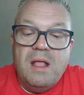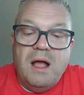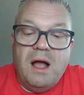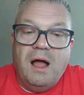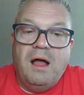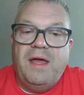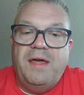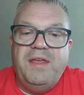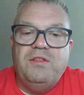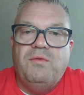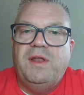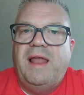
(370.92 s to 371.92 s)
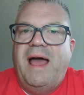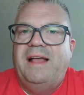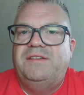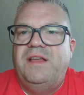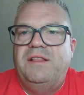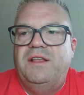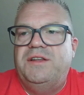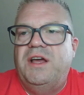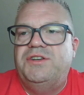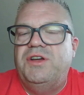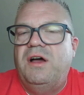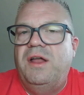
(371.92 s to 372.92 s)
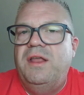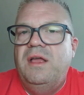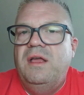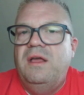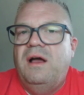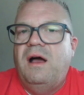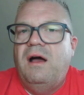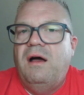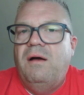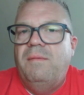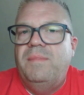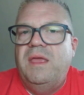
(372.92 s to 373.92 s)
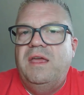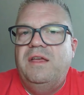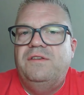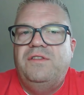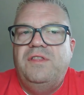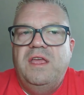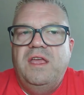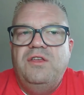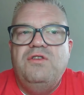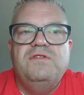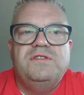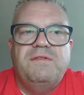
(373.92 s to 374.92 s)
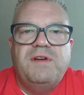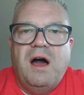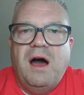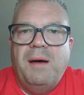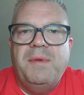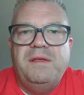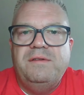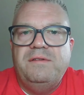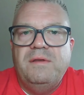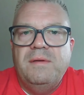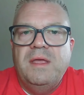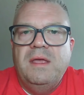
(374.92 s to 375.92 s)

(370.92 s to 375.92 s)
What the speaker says: I think the one last thing to touch on is the use of commas.